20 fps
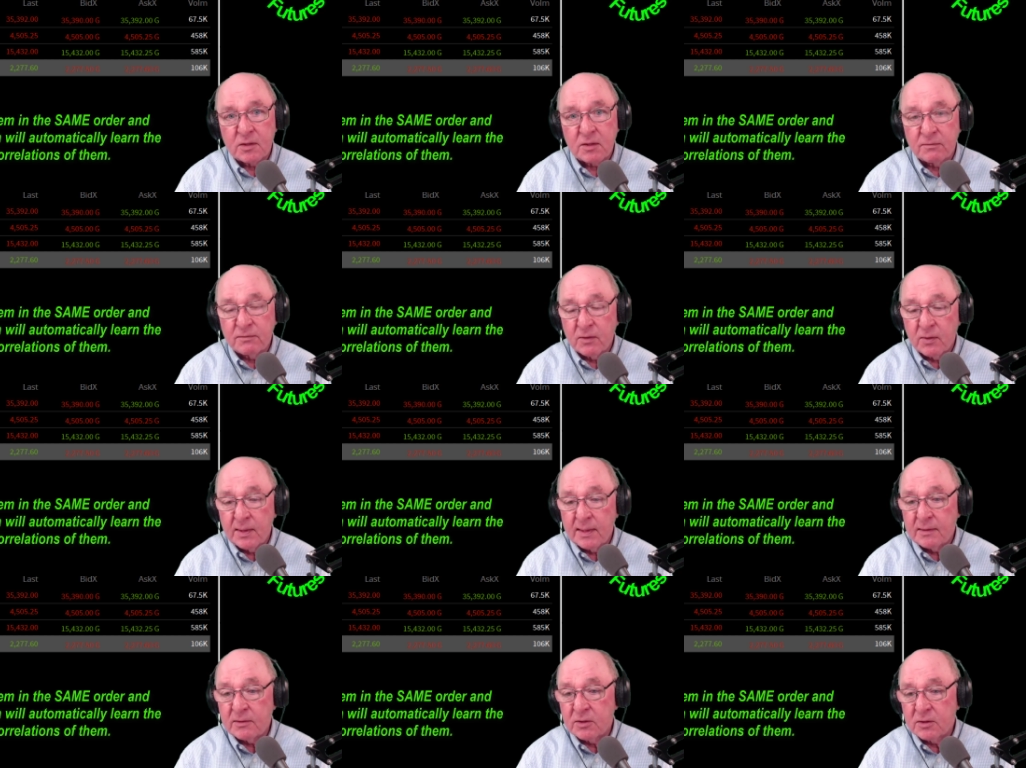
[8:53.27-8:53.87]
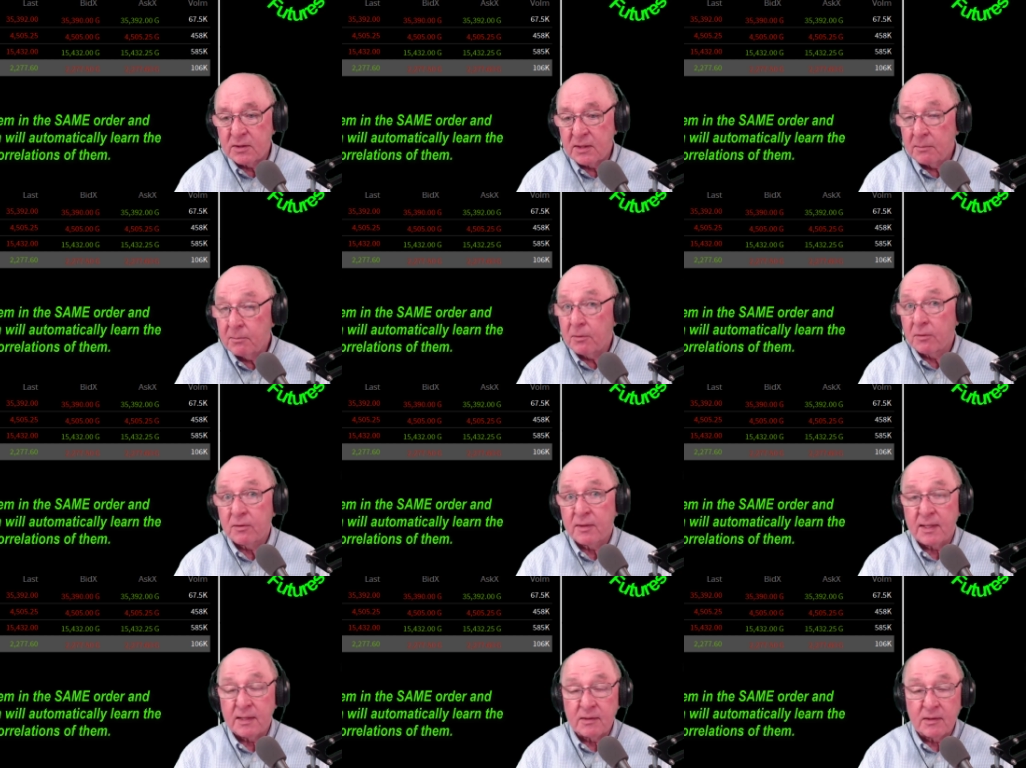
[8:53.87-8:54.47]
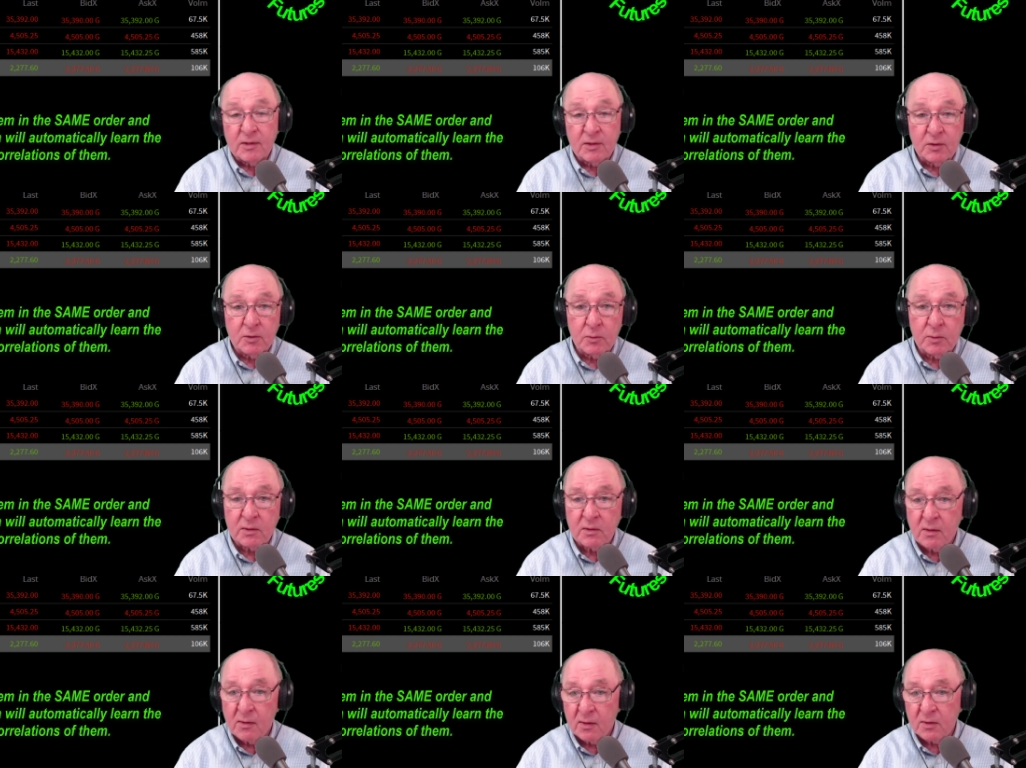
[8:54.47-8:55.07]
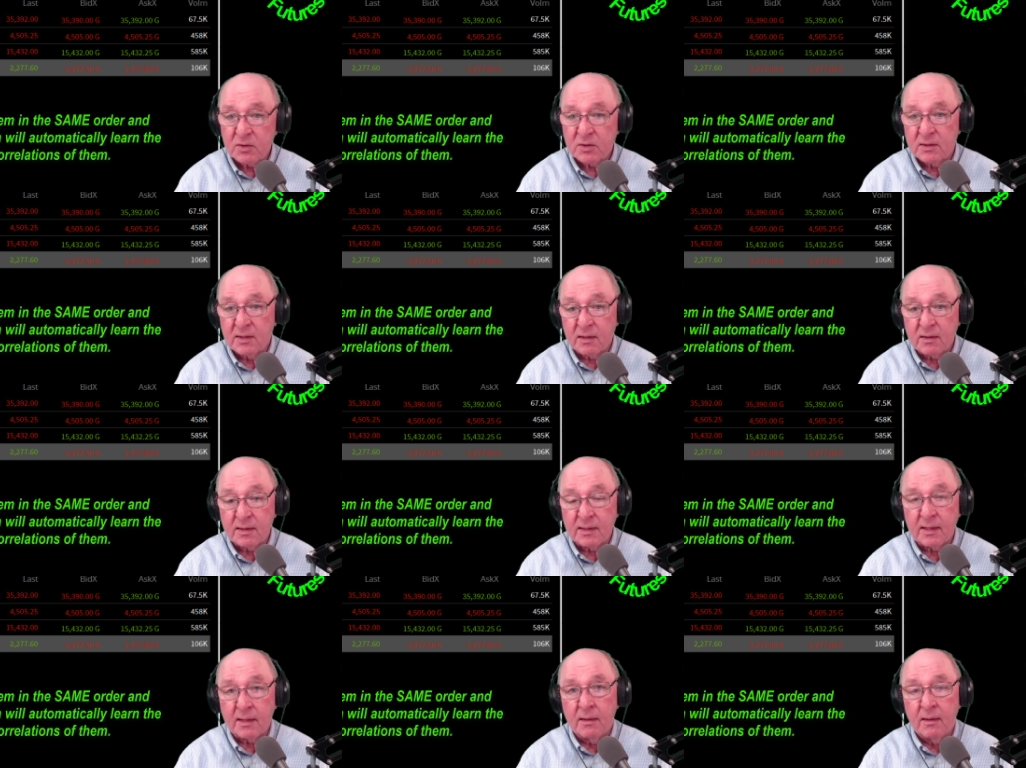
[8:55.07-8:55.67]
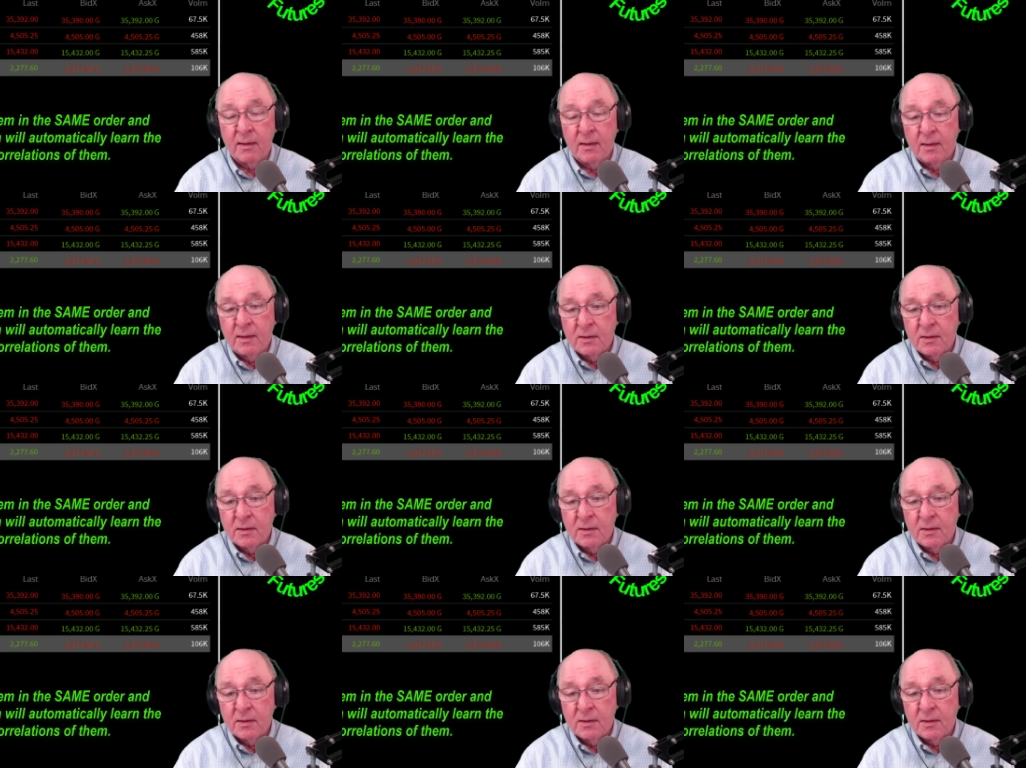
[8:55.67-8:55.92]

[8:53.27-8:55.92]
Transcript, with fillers: It's a very simple thing to do. It costs nothing.